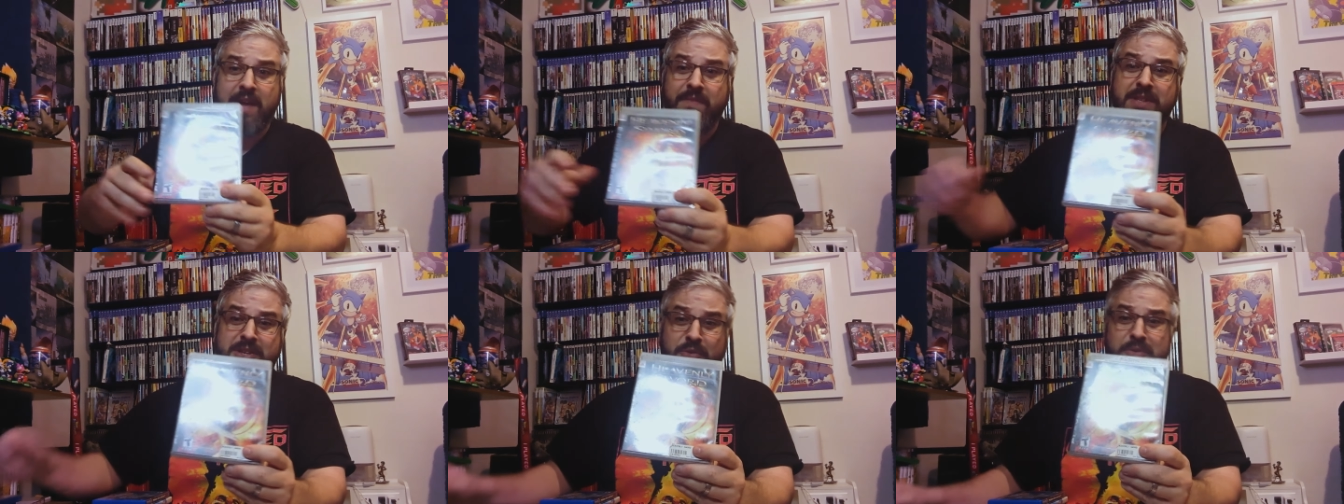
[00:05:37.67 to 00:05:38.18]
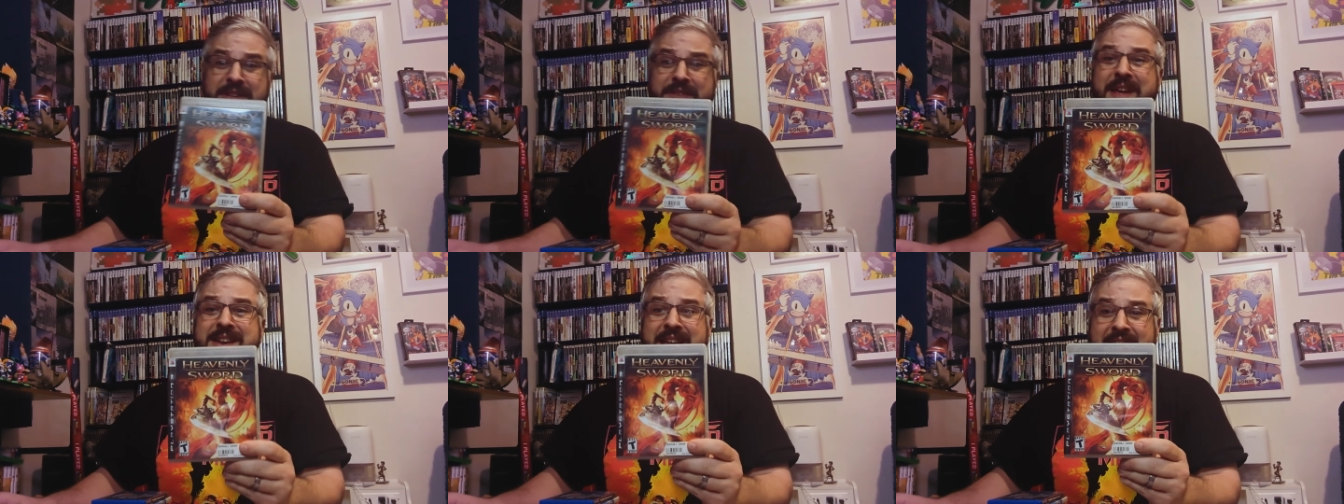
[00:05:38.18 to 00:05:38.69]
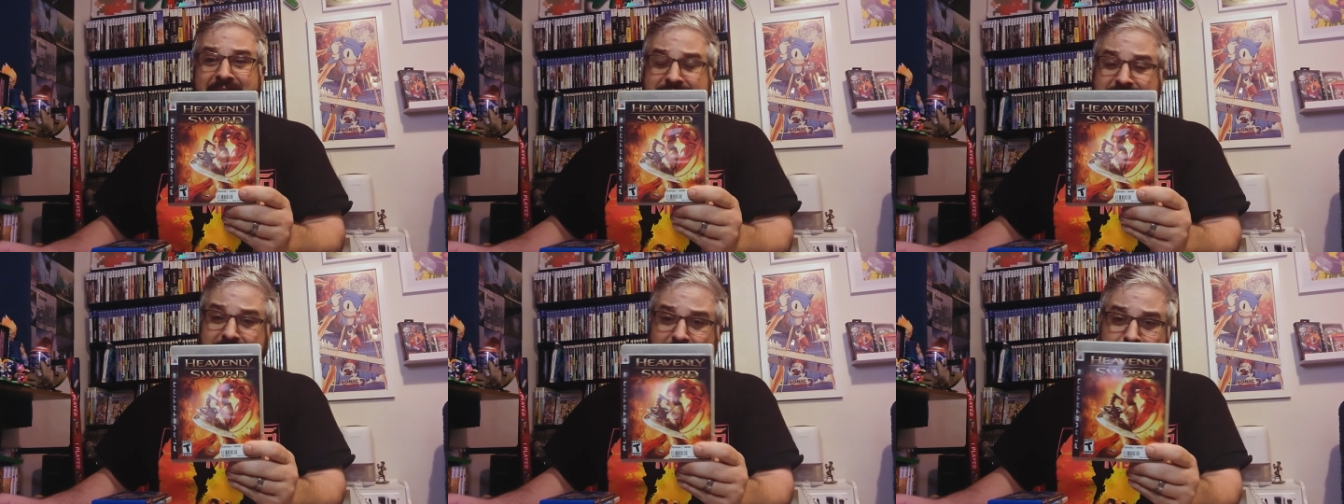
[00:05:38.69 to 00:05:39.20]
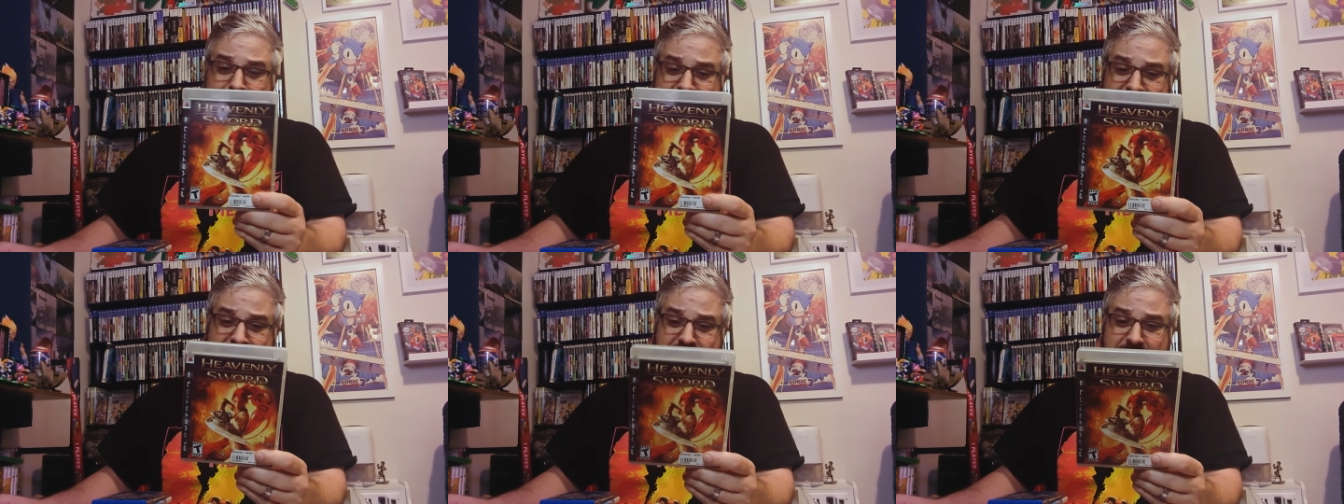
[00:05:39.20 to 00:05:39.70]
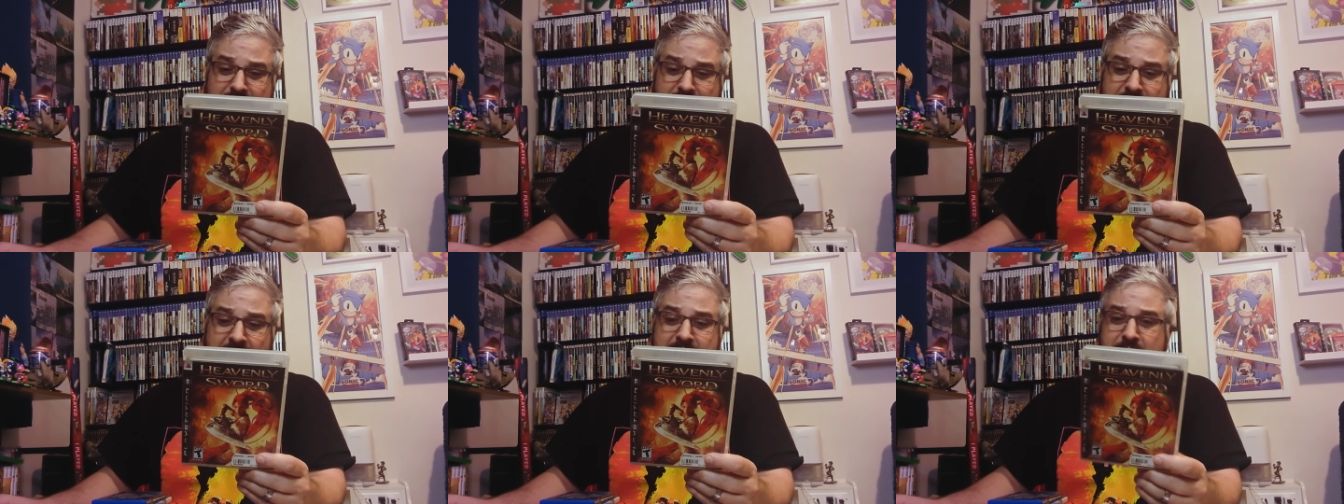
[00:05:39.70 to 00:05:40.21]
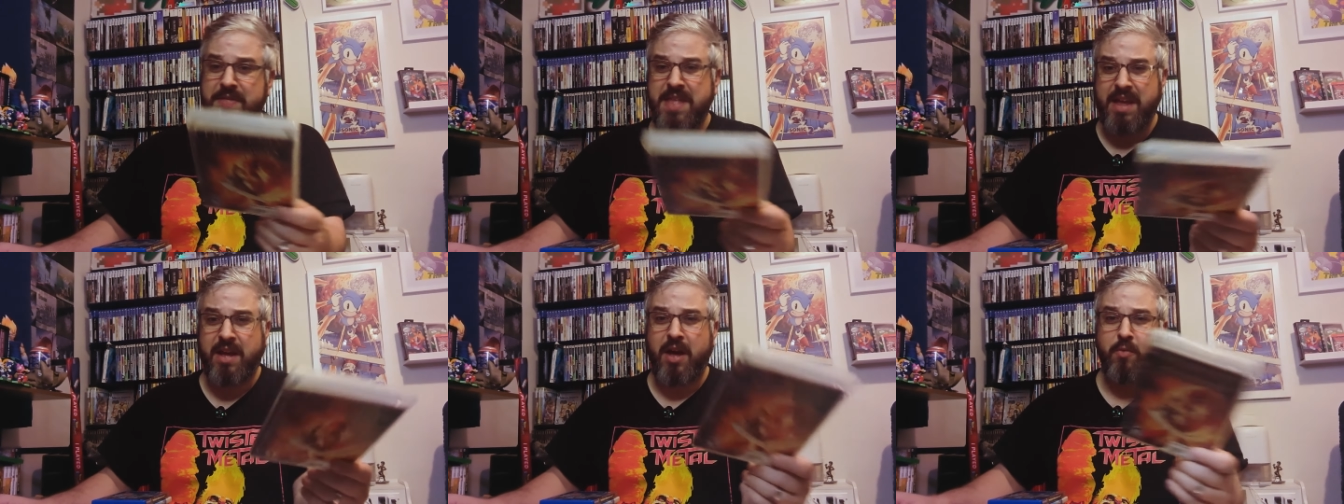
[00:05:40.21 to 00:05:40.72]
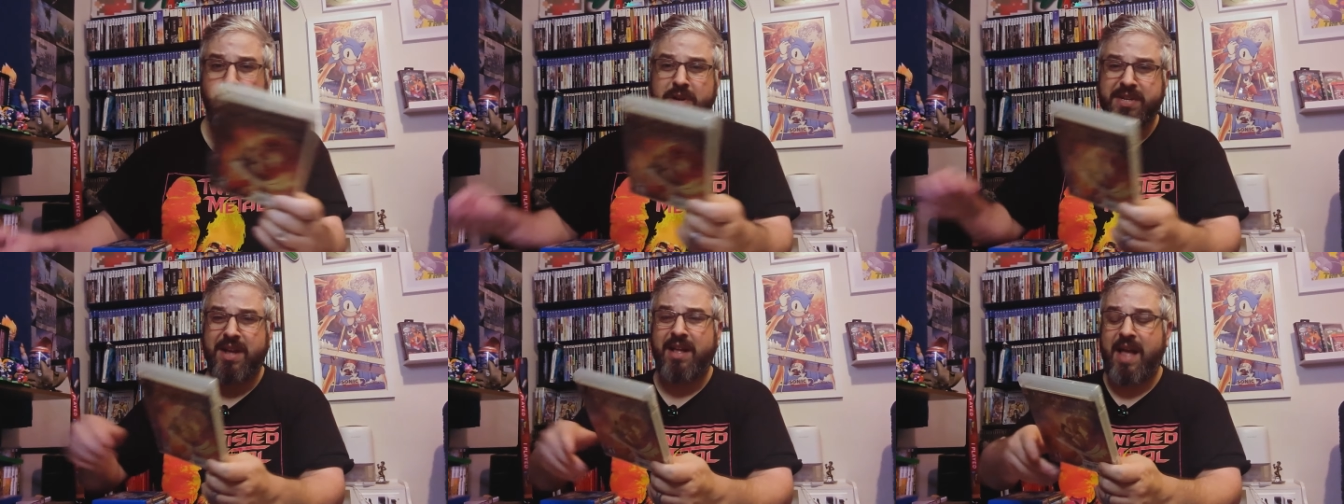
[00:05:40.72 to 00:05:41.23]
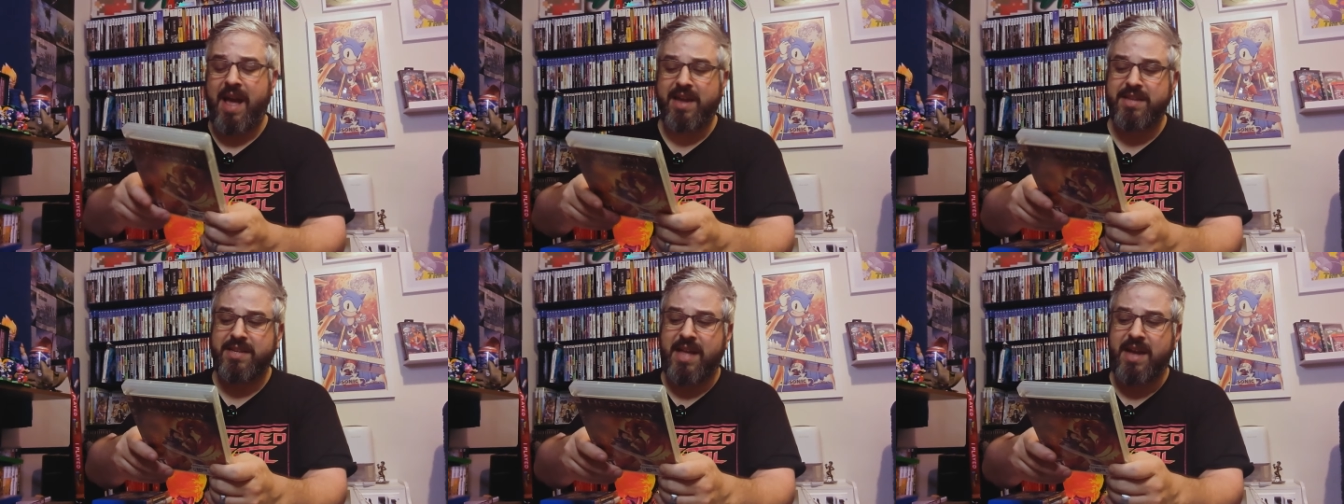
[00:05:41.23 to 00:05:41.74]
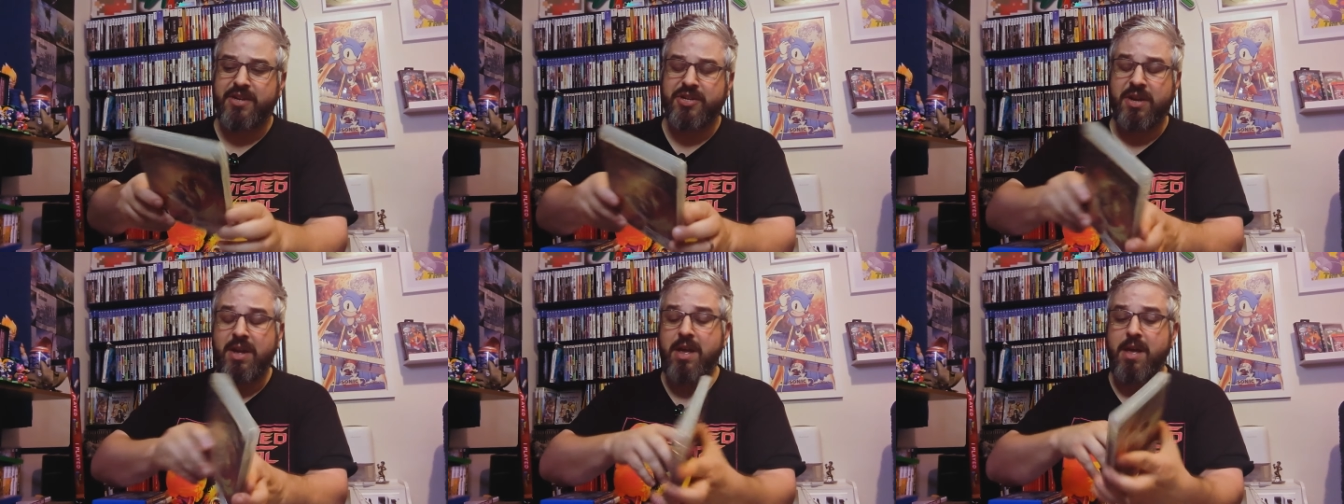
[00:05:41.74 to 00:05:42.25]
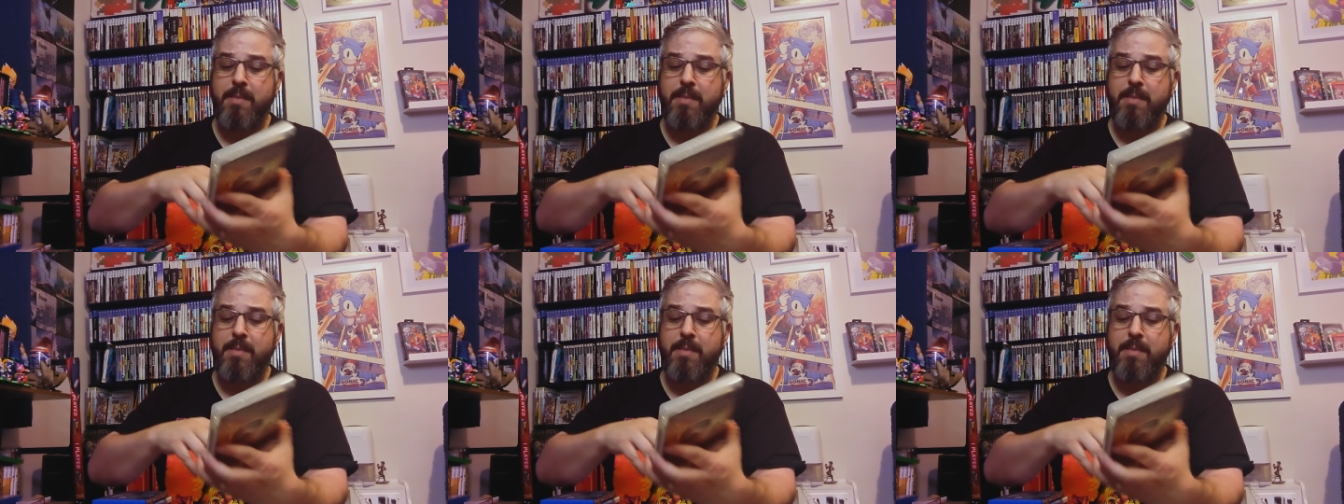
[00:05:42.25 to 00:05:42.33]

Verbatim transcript: Heavenly Sword is fantastic. It was like kind of in that God of War style hack and slash,